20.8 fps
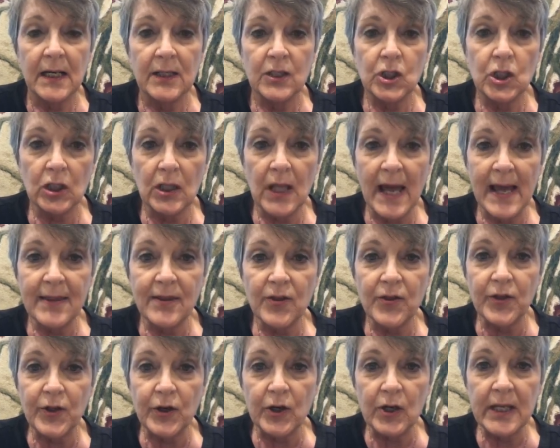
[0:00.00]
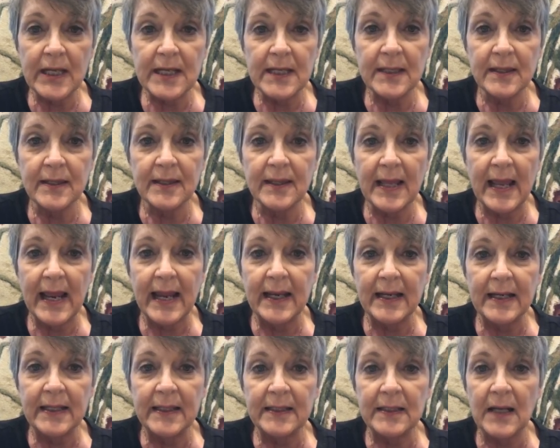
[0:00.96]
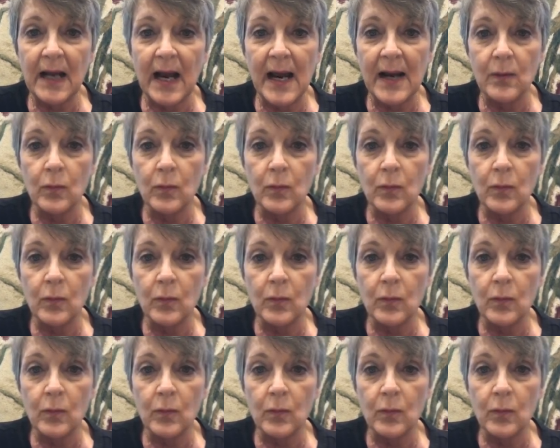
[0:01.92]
July the 30th, and I